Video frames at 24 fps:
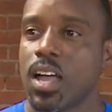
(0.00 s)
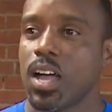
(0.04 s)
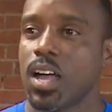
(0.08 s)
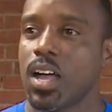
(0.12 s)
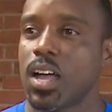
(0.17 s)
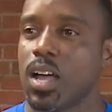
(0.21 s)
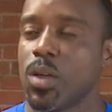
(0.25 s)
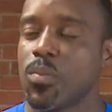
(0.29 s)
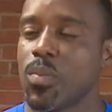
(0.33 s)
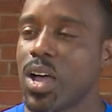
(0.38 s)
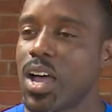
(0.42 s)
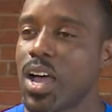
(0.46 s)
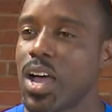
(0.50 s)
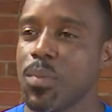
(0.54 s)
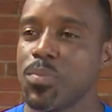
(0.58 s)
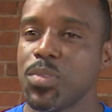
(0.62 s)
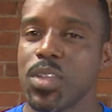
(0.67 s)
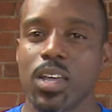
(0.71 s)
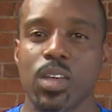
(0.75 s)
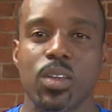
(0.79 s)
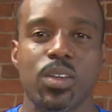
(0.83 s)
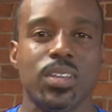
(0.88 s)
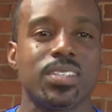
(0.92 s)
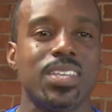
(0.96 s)
I'm
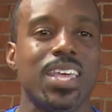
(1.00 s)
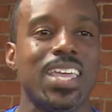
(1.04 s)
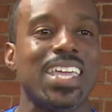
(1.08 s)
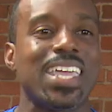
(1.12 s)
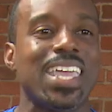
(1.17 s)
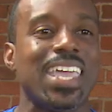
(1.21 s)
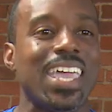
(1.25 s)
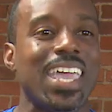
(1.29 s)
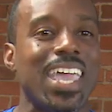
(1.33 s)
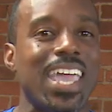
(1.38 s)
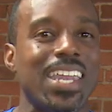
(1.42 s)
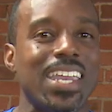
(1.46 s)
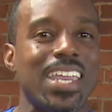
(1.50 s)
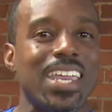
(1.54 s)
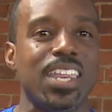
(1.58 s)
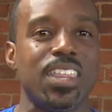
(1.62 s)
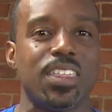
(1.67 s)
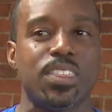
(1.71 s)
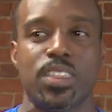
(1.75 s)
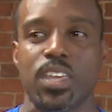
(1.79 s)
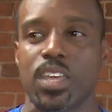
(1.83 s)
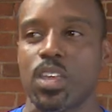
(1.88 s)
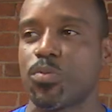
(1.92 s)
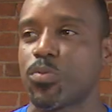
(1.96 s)
not going to take
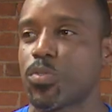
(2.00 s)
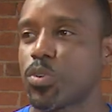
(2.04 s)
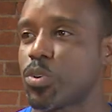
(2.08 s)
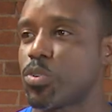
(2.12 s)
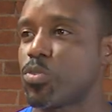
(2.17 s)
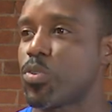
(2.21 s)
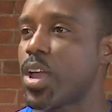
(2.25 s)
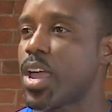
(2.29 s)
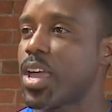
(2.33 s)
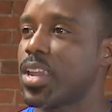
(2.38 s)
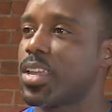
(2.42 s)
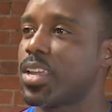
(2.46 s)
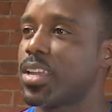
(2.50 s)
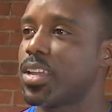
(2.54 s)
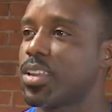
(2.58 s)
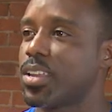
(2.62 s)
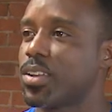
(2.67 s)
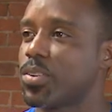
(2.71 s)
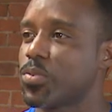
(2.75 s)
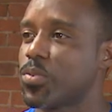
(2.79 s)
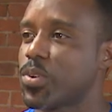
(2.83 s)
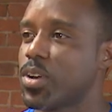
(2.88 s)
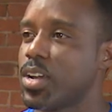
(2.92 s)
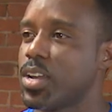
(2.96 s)
anything for granted,
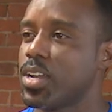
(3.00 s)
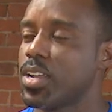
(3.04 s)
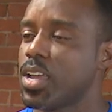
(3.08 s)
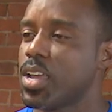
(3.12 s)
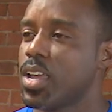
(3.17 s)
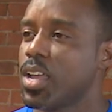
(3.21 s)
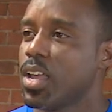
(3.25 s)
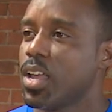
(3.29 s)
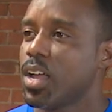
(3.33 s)
right?